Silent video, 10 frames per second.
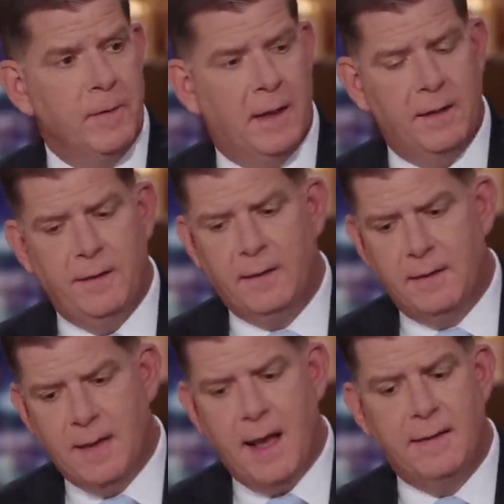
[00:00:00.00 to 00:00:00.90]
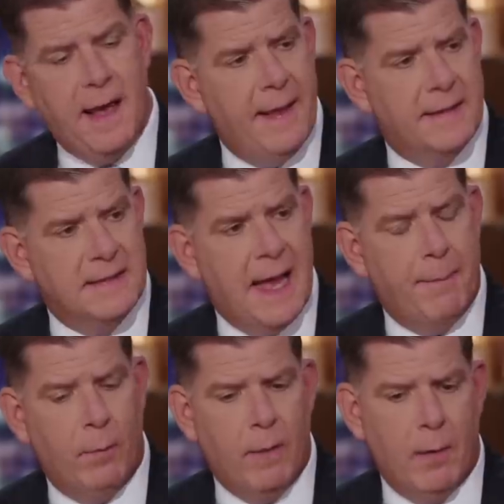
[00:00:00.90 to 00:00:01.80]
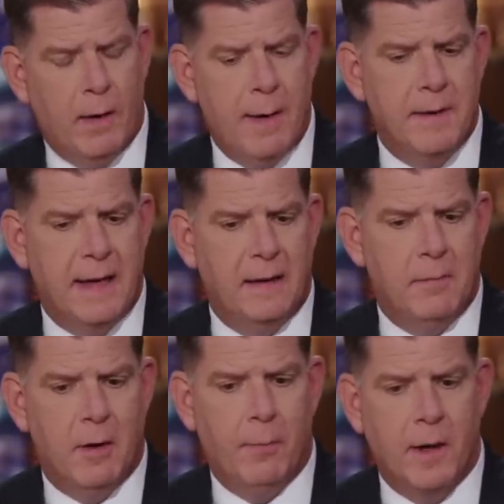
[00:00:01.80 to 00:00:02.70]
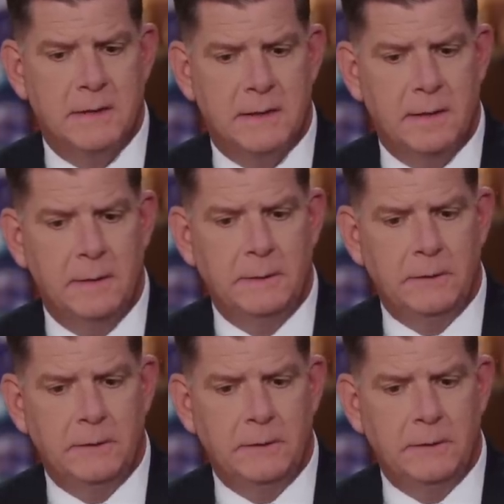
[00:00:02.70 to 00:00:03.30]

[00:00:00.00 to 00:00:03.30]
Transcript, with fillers: And I think that that, that has to happen. When, when I became the mayor of Boston,